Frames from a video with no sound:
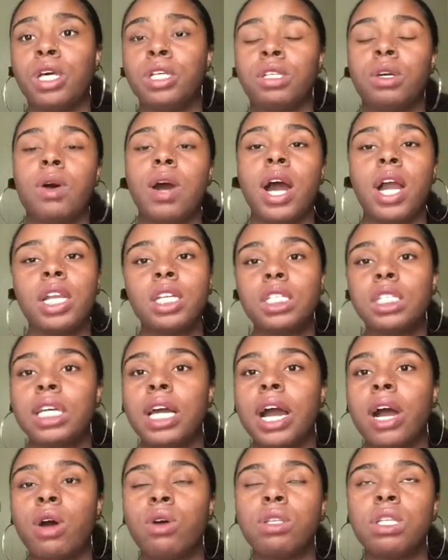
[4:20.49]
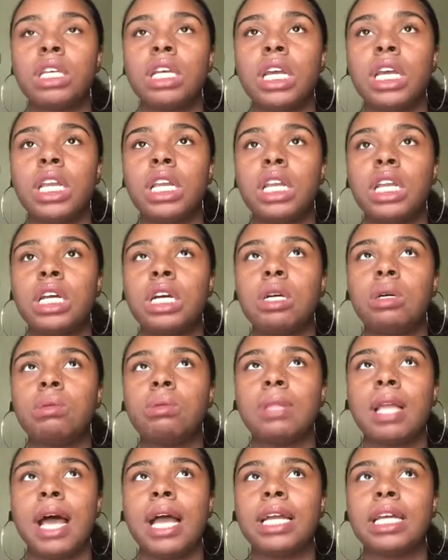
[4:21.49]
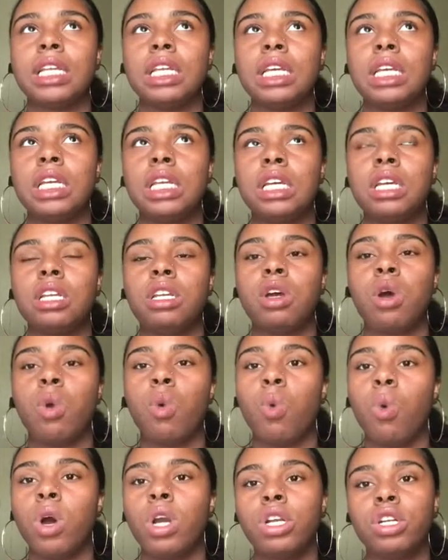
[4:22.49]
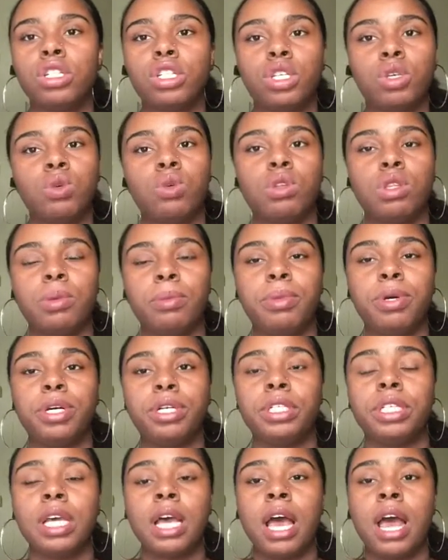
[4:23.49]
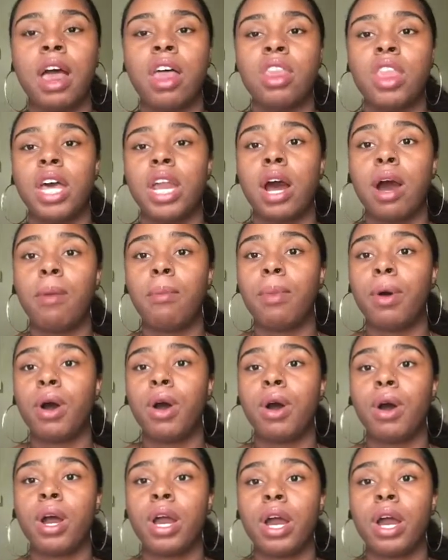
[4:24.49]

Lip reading: So honestly, I only ended up, like, needing 1 or 2 of the books that I bought.